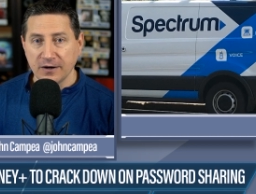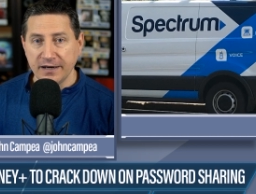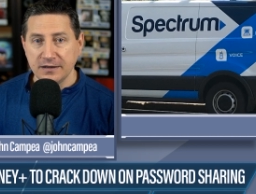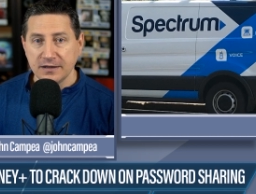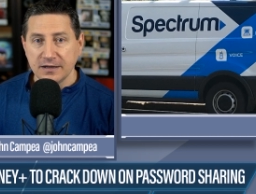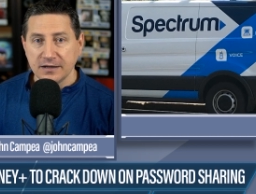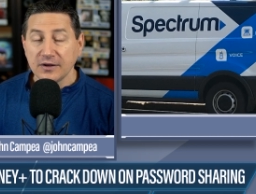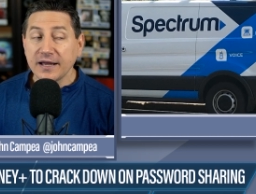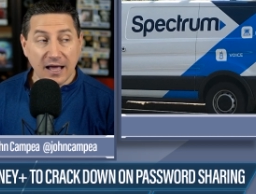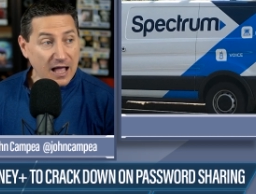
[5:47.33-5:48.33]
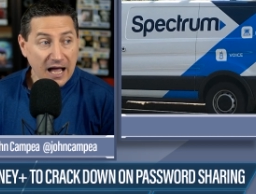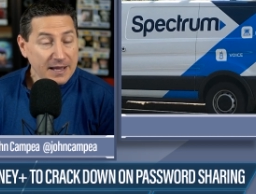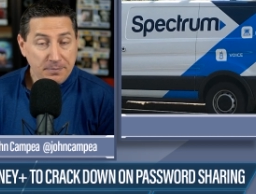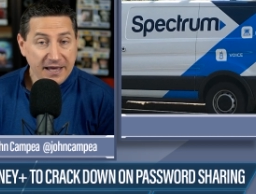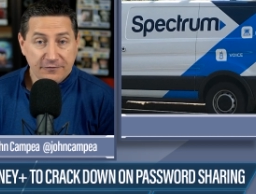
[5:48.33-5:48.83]
right? Like
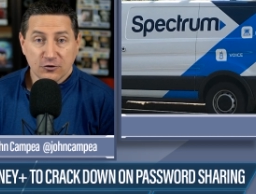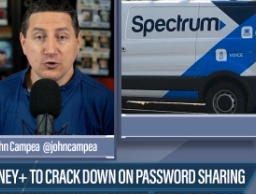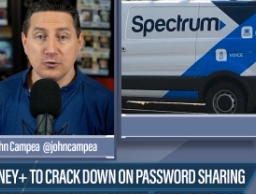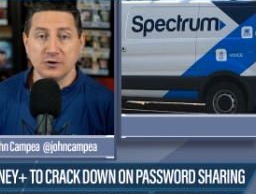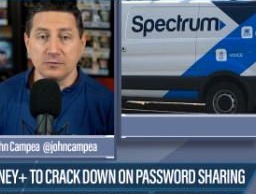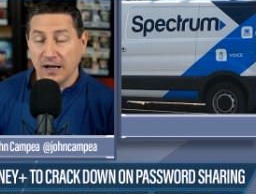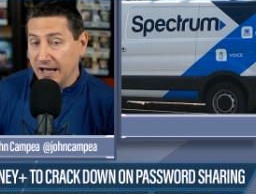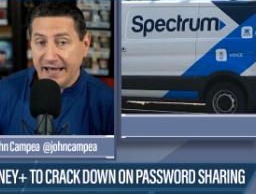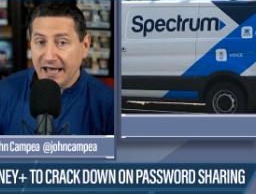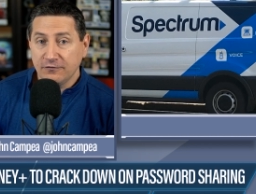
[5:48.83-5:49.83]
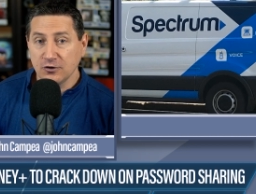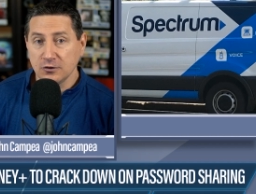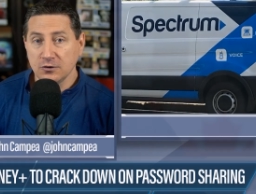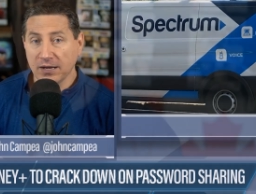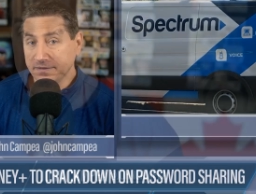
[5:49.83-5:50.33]
I pay for Hulu. I have
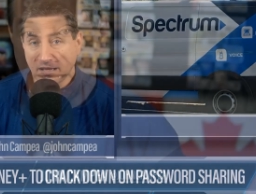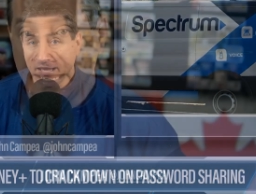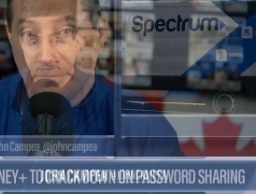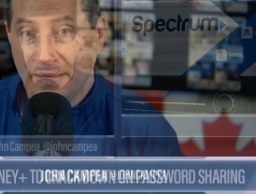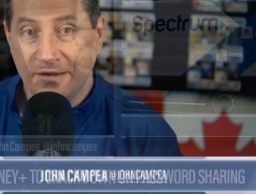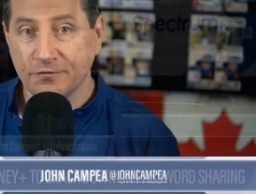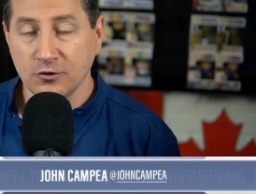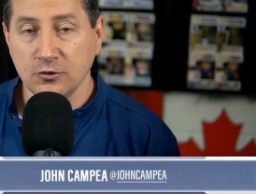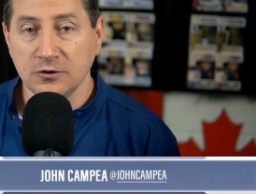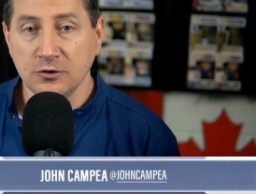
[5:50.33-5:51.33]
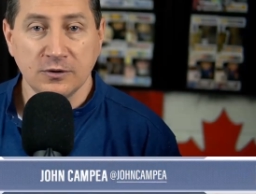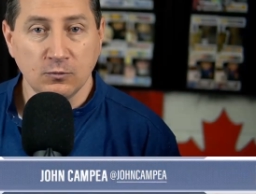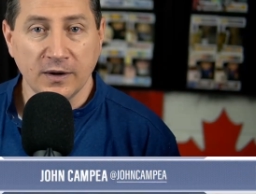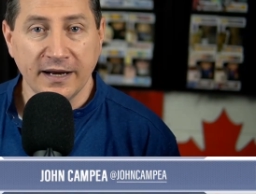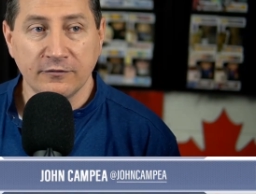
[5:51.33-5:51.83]
Hulu. I, I pay for Hulu
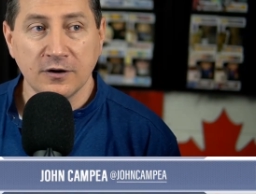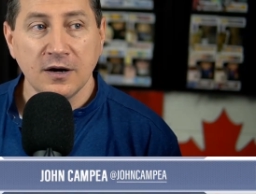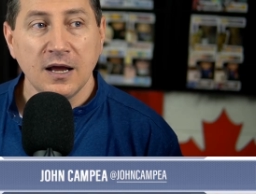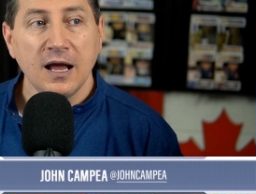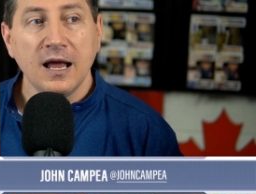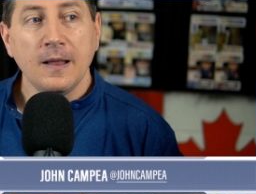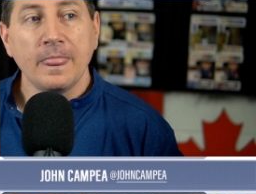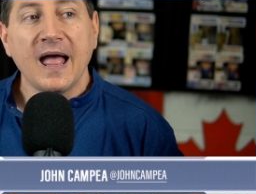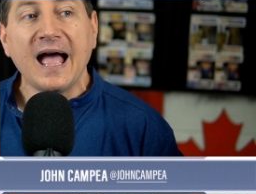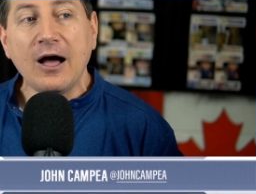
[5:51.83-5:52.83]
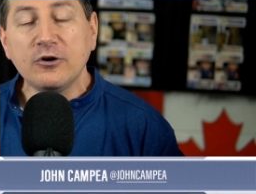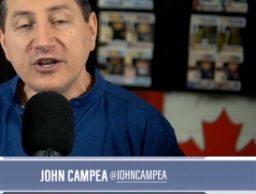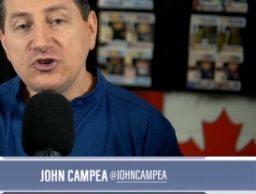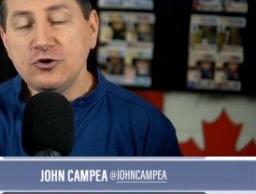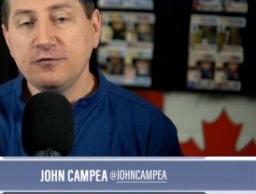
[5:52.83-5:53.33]
and whatever. How
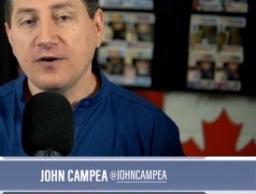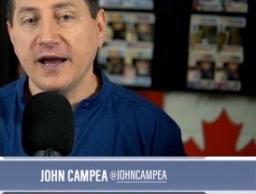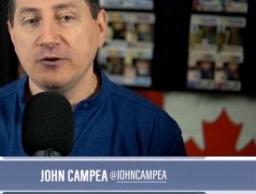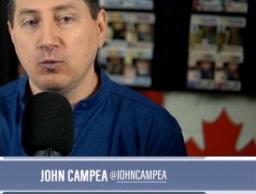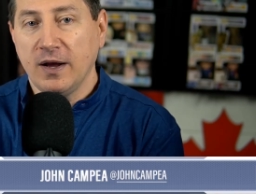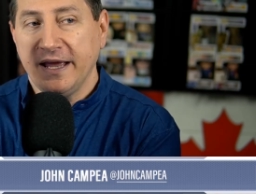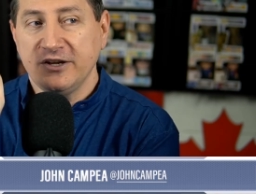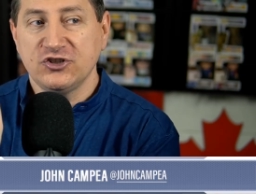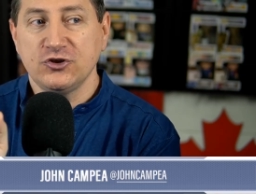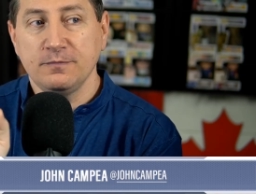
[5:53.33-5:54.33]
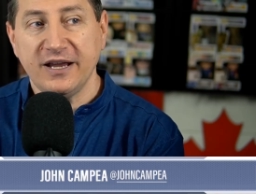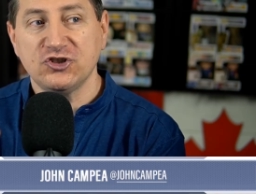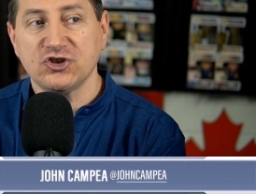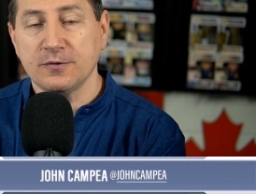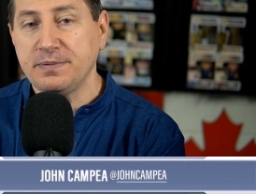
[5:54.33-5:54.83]
can you find ways to
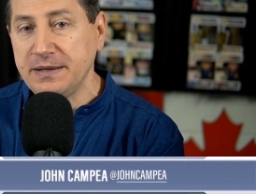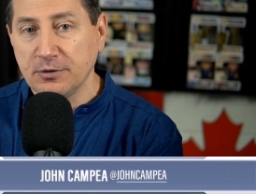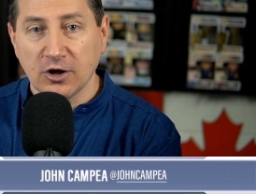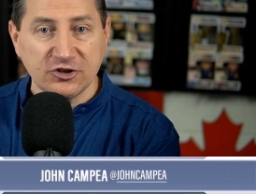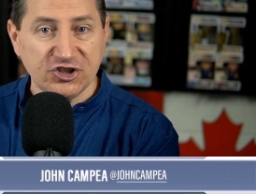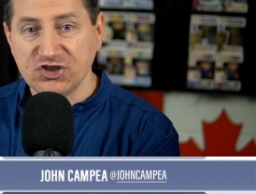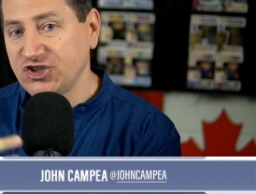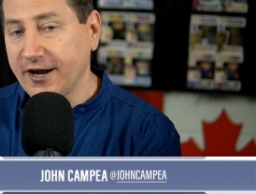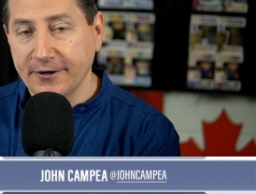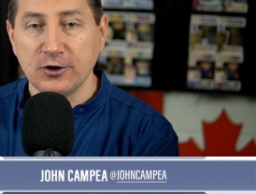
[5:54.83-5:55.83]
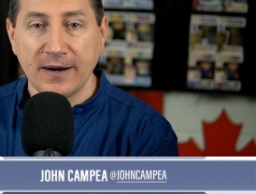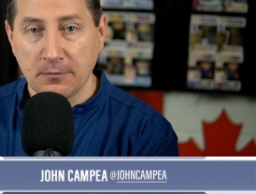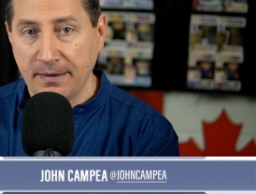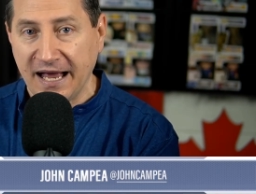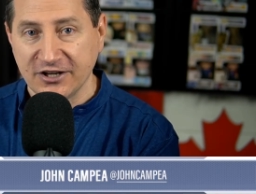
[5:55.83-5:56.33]
make sure people aren't just sharing
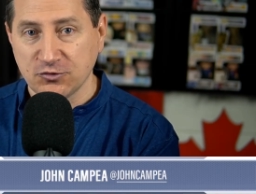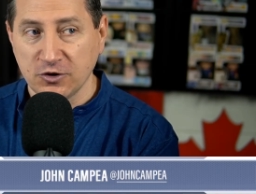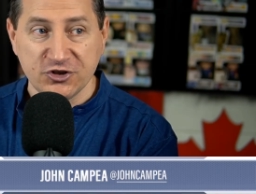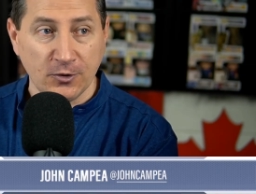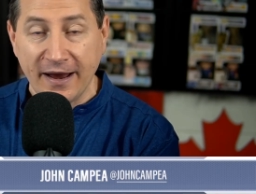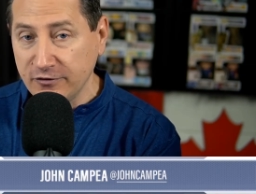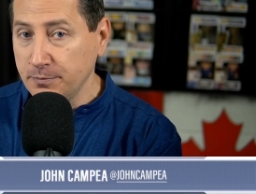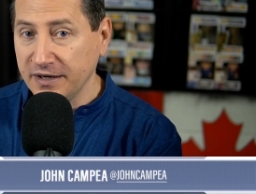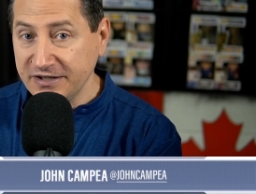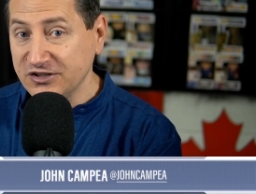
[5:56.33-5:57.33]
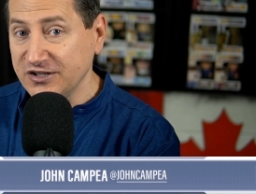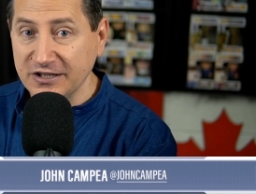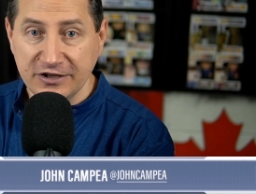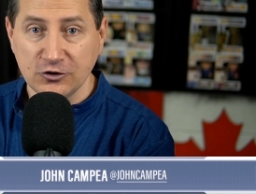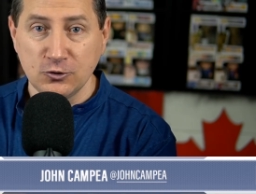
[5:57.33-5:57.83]
around passwords so everybody's
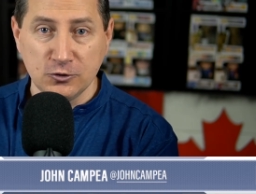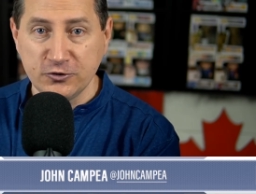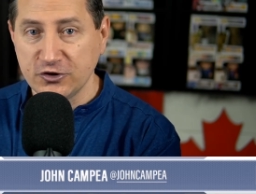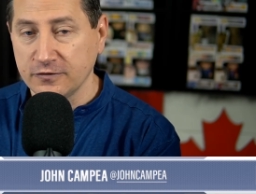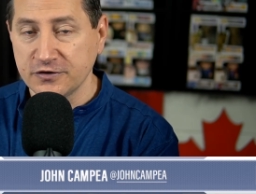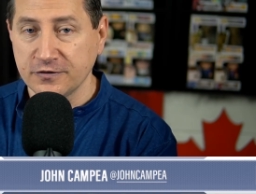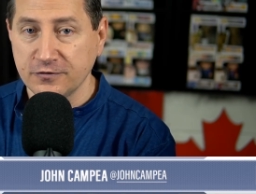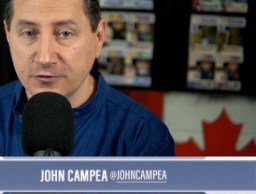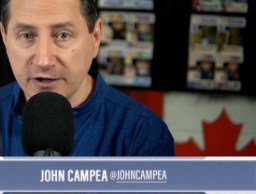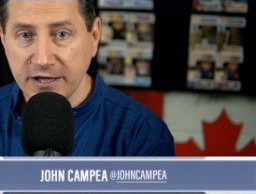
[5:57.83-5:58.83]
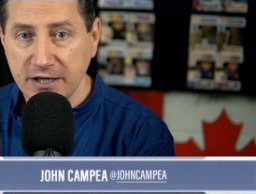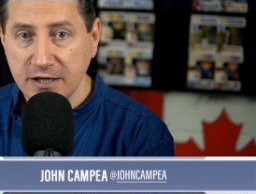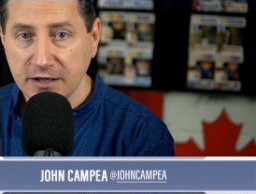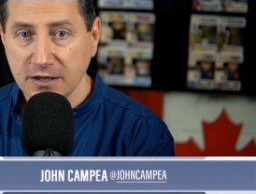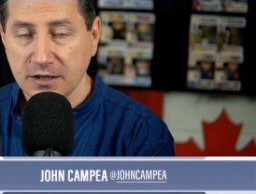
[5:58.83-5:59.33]
stealing the Hulu service for
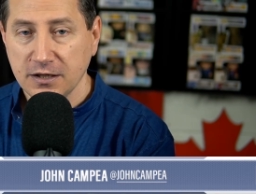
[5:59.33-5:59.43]
free